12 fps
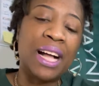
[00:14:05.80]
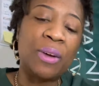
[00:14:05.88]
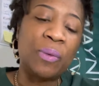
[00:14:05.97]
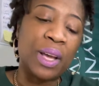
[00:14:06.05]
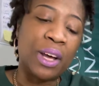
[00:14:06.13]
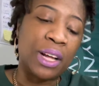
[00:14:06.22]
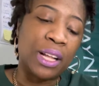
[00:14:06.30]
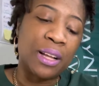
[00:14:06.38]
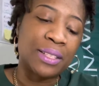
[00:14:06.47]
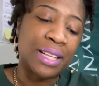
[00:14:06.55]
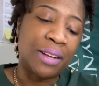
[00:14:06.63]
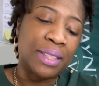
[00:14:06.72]
We're going to
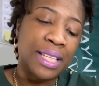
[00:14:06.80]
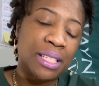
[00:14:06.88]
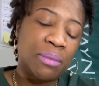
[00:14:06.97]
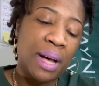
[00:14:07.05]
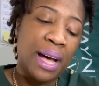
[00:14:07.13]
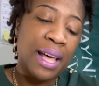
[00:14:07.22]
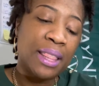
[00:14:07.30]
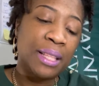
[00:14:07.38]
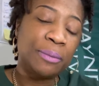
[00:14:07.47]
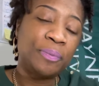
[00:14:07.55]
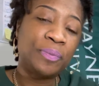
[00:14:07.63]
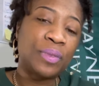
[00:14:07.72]
close out this month
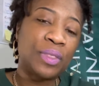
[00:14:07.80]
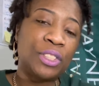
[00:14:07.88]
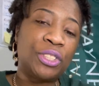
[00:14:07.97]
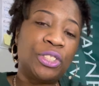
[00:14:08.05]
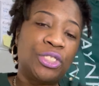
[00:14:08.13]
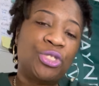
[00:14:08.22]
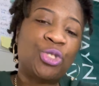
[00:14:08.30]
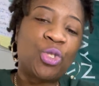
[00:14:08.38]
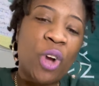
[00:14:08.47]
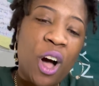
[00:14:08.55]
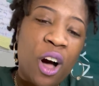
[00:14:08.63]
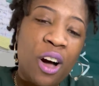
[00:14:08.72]

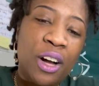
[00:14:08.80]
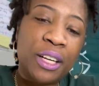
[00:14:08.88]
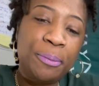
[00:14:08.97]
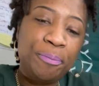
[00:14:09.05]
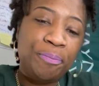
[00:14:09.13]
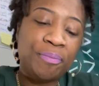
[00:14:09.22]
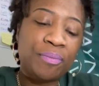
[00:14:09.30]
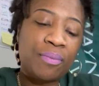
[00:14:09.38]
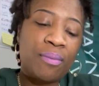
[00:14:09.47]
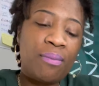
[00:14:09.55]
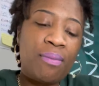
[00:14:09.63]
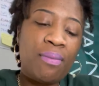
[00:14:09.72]
strong
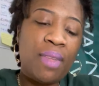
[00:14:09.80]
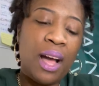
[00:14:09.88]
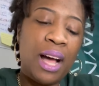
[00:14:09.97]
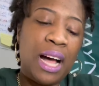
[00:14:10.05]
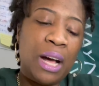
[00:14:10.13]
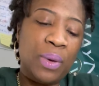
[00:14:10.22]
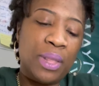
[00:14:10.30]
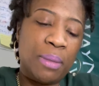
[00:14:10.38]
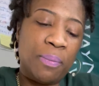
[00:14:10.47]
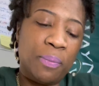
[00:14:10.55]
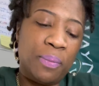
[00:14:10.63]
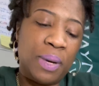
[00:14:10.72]
uh, with
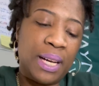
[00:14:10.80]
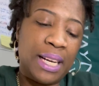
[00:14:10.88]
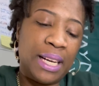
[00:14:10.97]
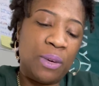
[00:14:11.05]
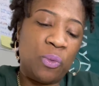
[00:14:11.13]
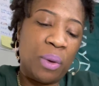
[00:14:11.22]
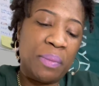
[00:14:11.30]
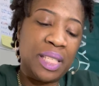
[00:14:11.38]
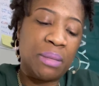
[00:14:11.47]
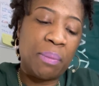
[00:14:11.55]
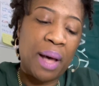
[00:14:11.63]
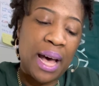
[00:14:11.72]
uh,
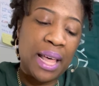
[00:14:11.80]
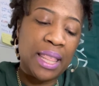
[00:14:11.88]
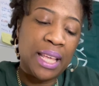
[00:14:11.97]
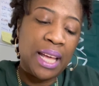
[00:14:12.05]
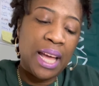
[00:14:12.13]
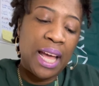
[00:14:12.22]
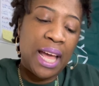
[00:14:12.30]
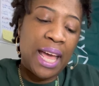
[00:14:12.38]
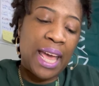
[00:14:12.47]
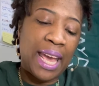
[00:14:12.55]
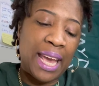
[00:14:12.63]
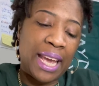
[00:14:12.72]
Women's Month
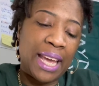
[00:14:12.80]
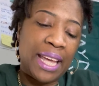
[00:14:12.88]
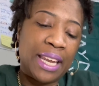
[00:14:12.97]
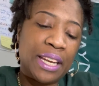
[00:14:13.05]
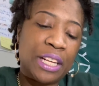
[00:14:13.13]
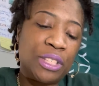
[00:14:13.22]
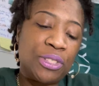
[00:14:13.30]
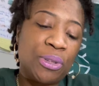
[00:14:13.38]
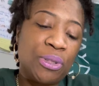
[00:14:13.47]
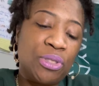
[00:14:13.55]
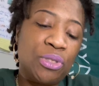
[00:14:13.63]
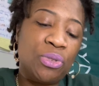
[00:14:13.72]
and
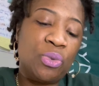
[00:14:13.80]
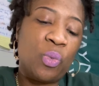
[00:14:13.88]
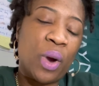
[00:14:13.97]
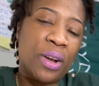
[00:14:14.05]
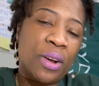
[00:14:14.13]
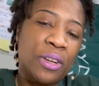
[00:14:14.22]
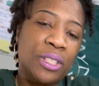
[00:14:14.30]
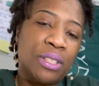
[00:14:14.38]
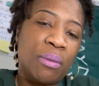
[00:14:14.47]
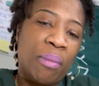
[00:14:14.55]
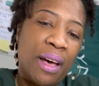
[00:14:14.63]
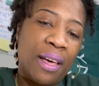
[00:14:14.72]
Social Workers
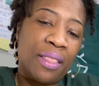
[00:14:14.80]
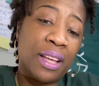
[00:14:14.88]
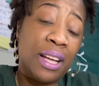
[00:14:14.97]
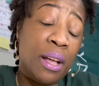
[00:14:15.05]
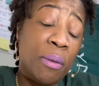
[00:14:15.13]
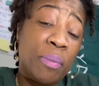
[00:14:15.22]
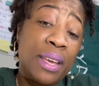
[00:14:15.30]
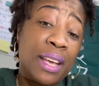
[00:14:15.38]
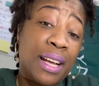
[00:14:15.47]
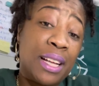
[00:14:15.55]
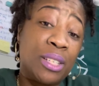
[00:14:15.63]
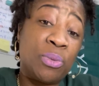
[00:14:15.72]
Month
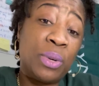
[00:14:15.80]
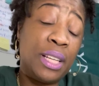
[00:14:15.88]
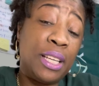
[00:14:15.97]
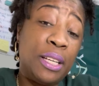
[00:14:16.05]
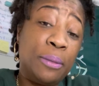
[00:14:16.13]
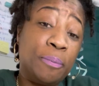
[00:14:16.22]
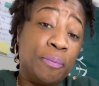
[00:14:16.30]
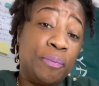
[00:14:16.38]
because really,